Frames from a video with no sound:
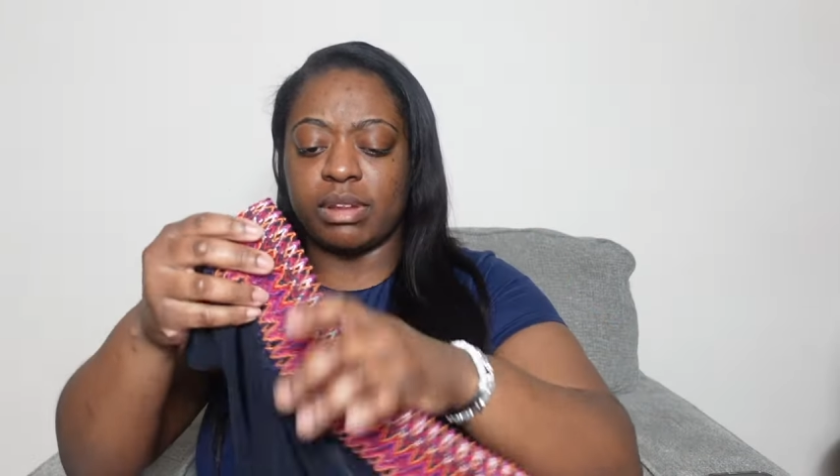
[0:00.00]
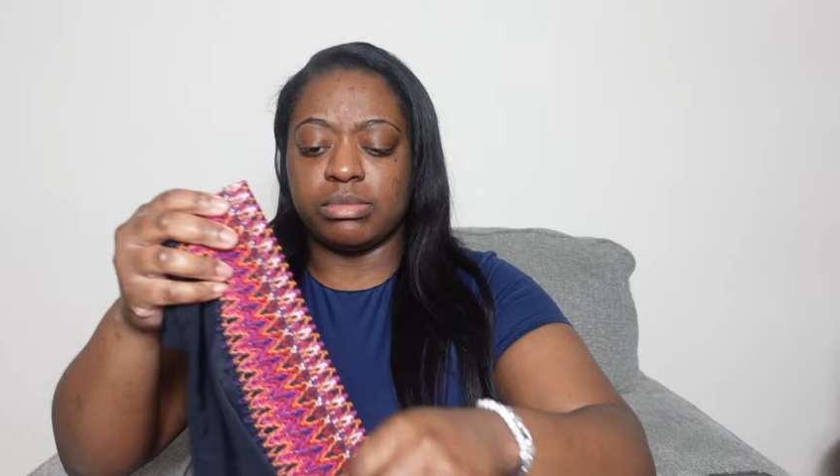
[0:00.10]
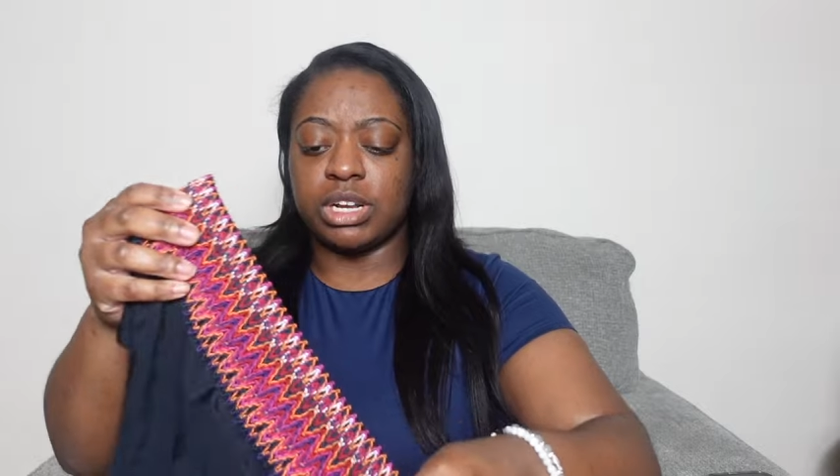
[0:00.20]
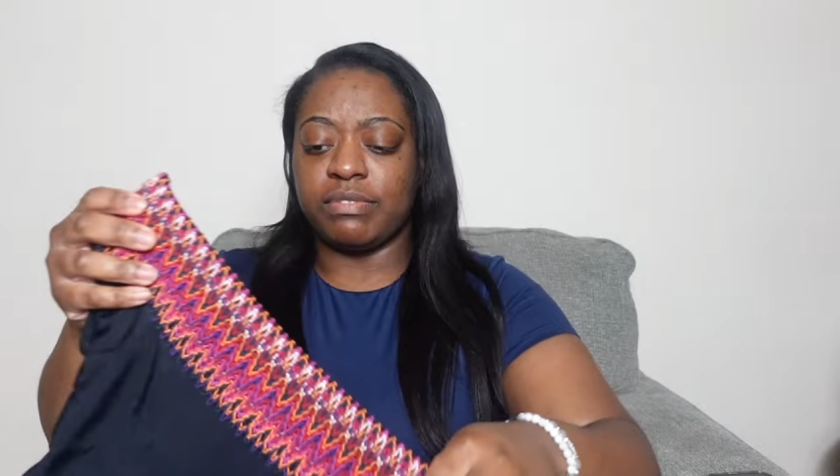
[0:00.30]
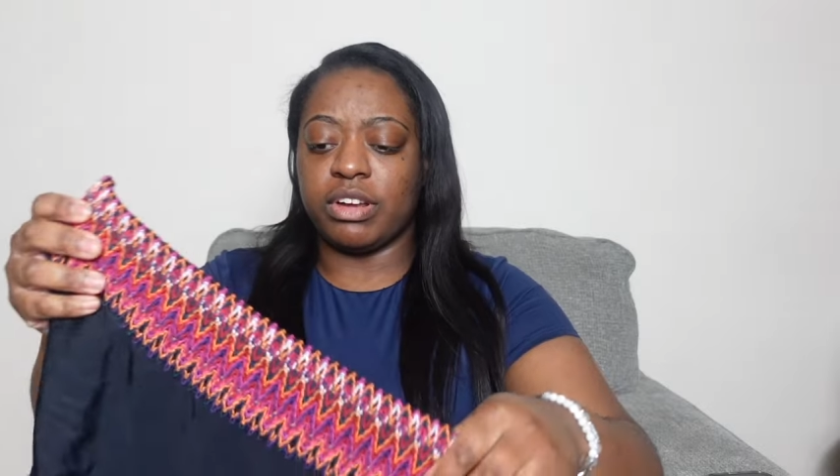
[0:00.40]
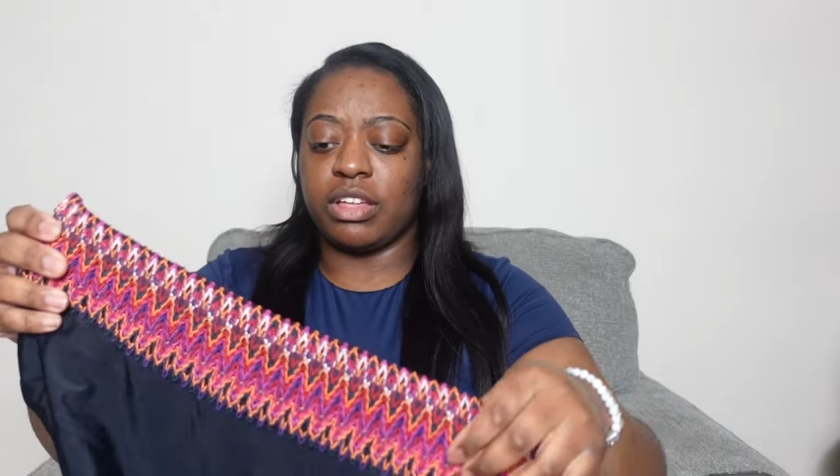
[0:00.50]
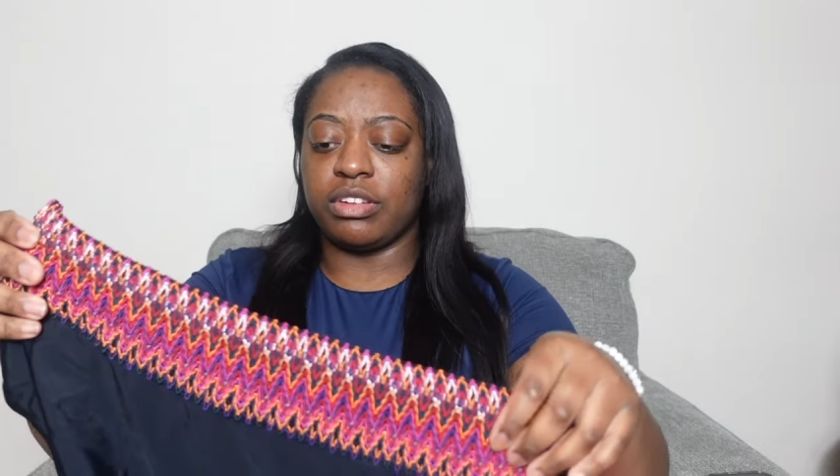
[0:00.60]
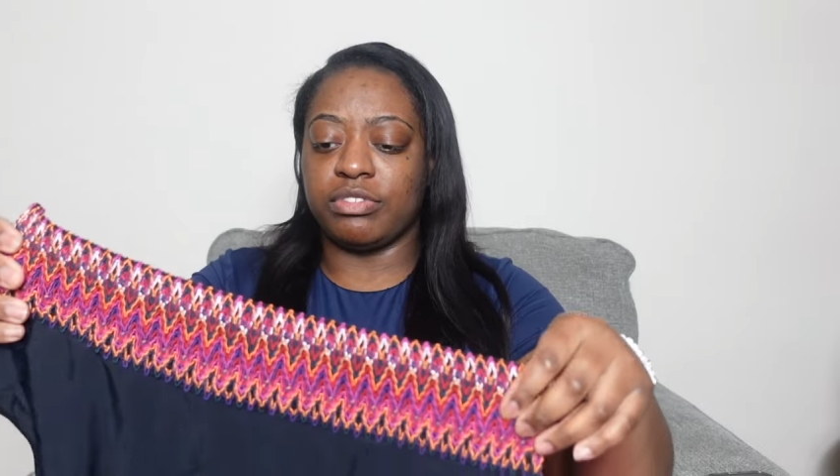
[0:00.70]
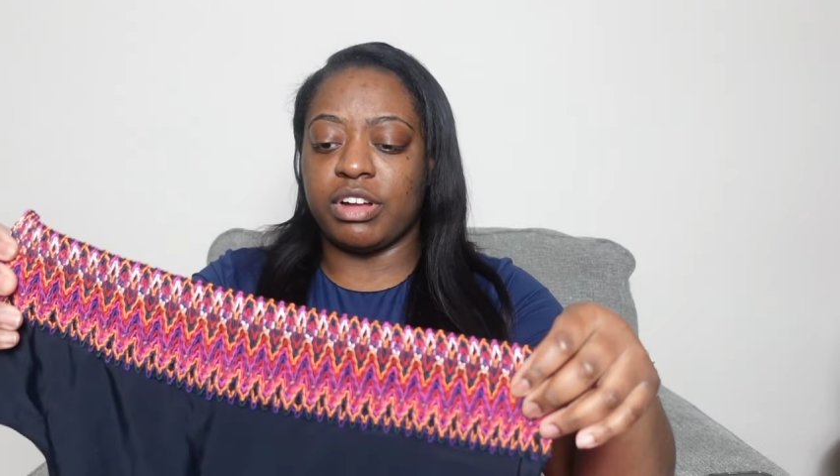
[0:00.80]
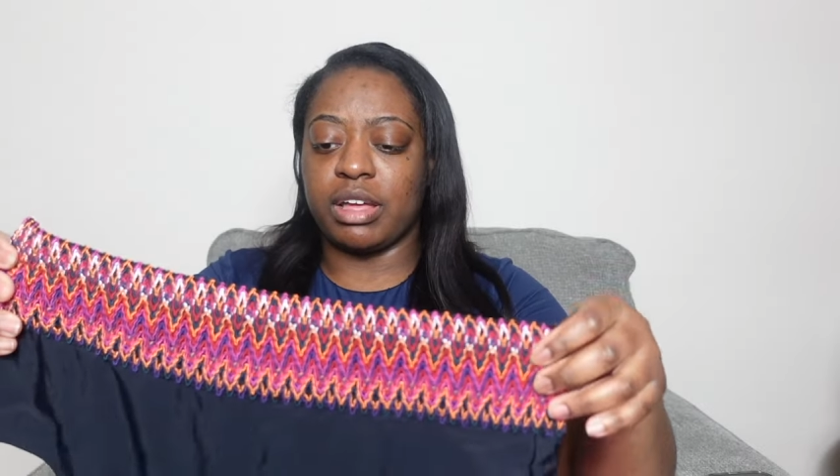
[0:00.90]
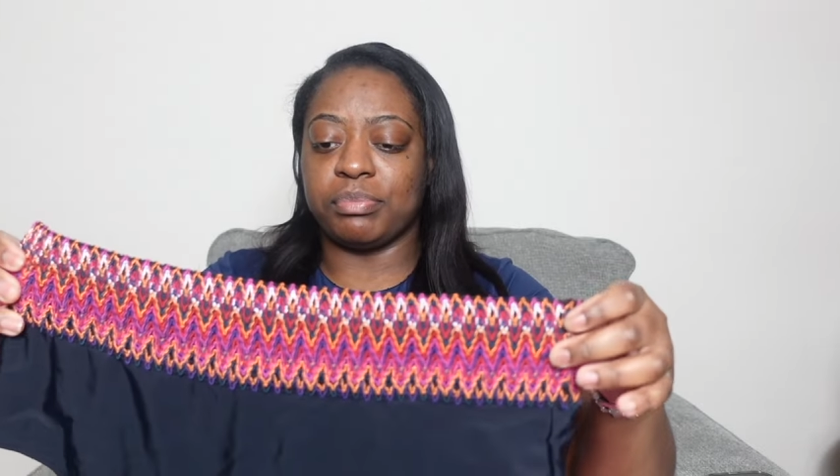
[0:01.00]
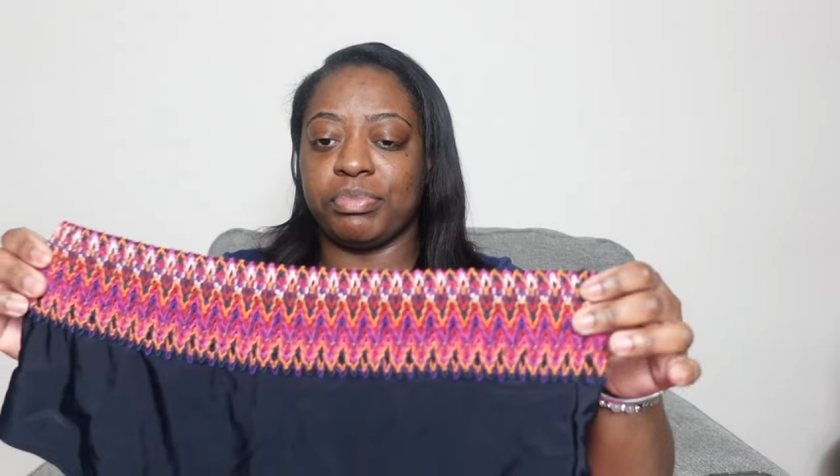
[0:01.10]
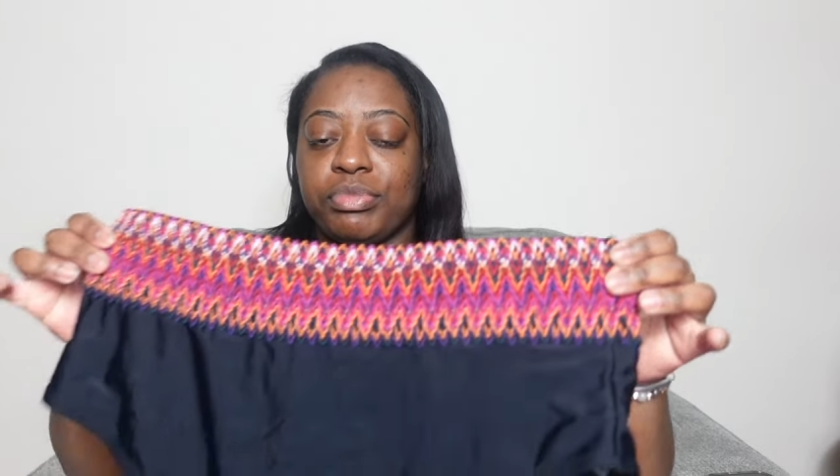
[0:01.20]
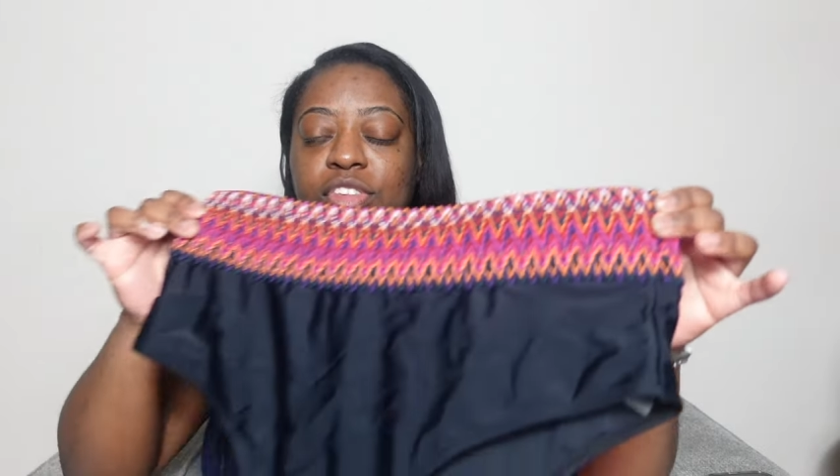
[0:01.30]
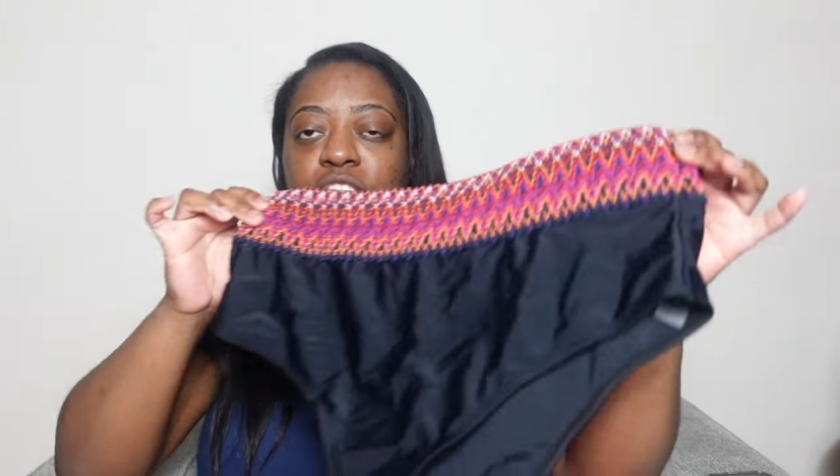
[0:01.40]
I'm trying to figure out the front.
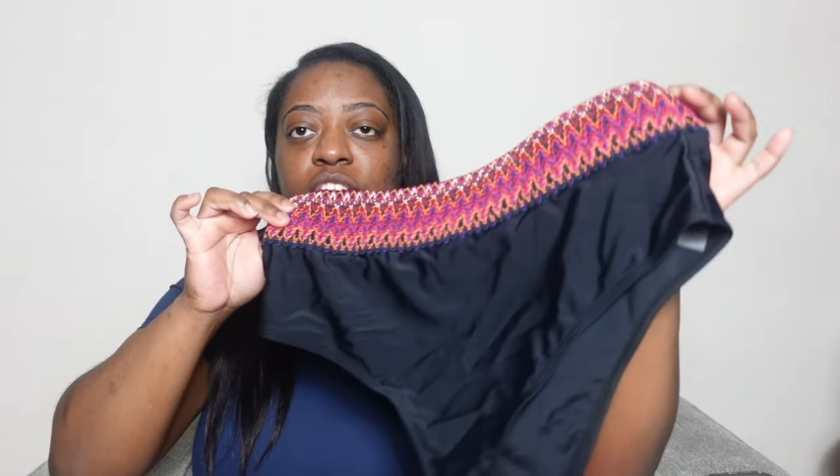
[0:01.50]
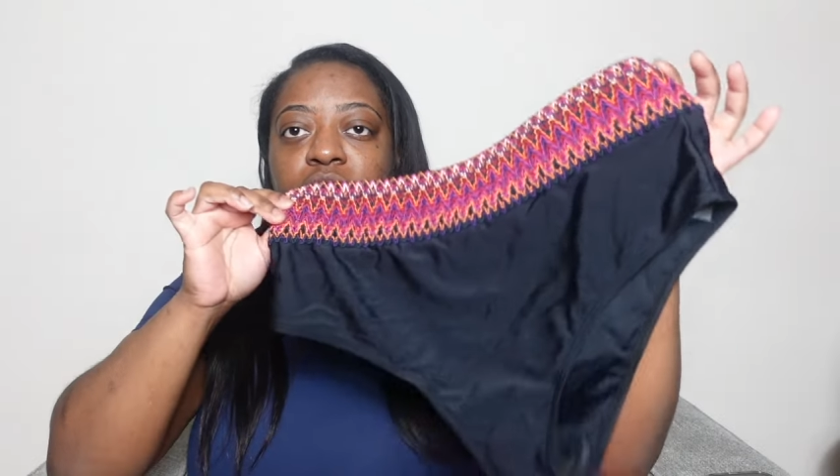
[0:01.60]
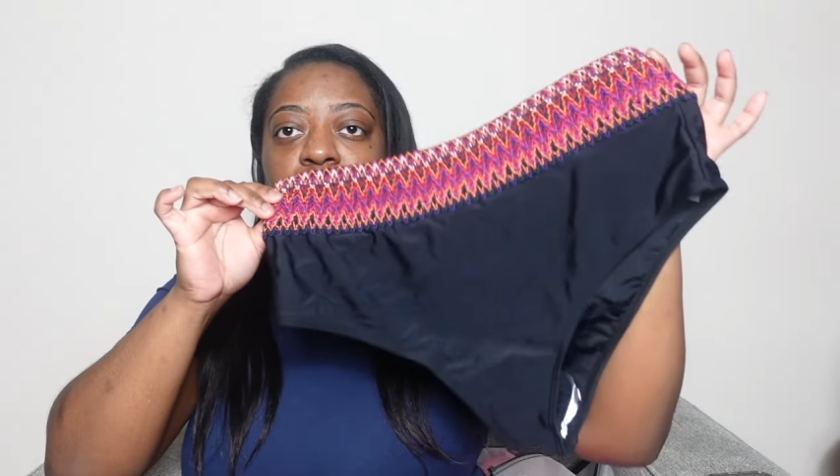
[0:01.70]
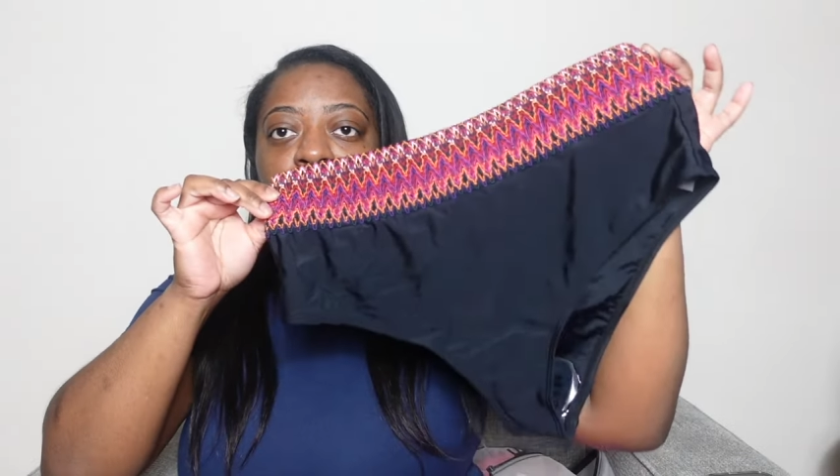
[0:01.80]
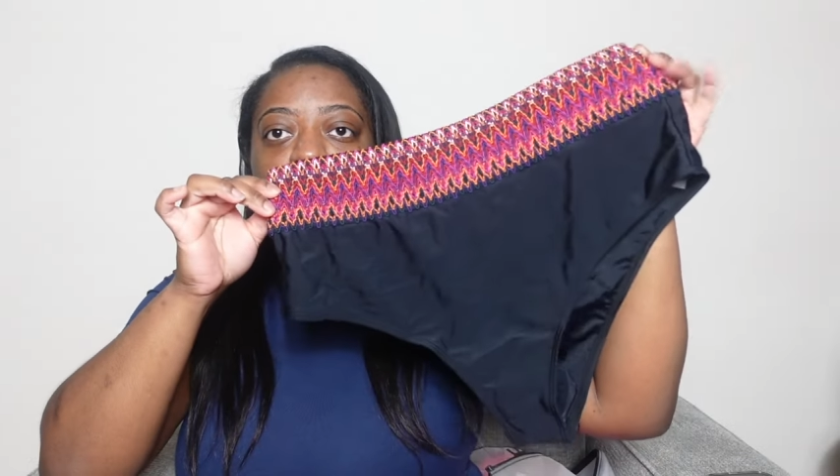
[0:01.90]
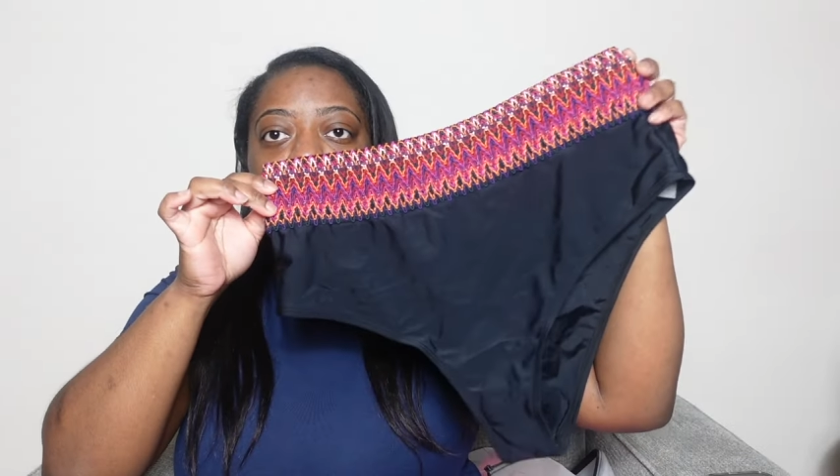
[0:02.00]
So